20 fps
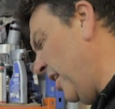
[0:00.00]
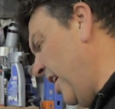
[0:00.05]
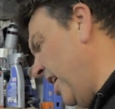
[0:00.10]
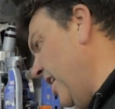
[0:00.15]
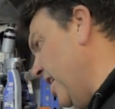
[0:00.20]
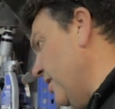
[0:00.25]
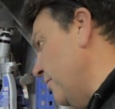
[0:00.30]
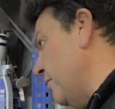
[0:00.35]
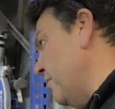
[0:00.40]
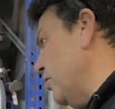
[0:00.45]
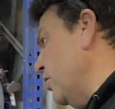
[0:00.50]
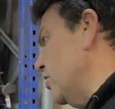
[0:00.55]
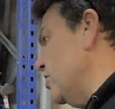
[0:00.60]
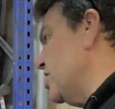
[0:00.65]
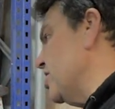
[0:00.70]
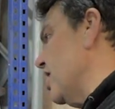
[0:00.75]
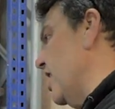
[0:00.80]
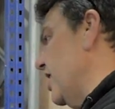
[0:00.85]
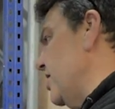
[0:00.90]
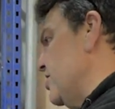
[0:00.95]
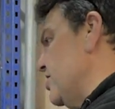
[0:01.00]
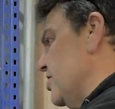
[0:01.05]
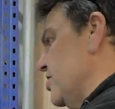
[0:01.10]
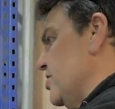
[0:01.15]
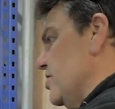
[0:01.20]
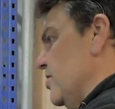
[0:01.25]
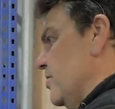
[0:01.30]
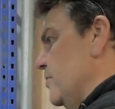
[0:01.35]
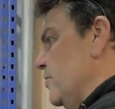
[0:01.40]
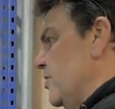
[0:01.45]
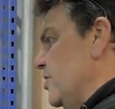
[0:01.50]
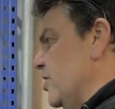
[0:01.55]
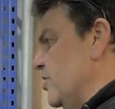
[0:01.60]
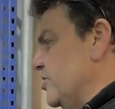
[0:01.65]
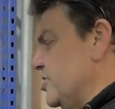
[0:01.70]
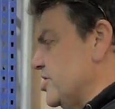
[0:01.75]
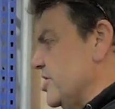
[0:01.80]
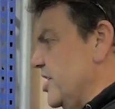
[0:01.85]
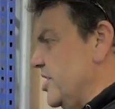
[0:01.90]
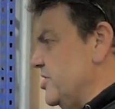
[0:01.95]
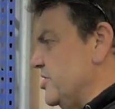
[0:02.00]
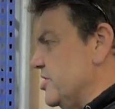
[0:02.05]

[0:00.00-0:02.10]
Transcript: it, and we've got to change the top. We've got to change.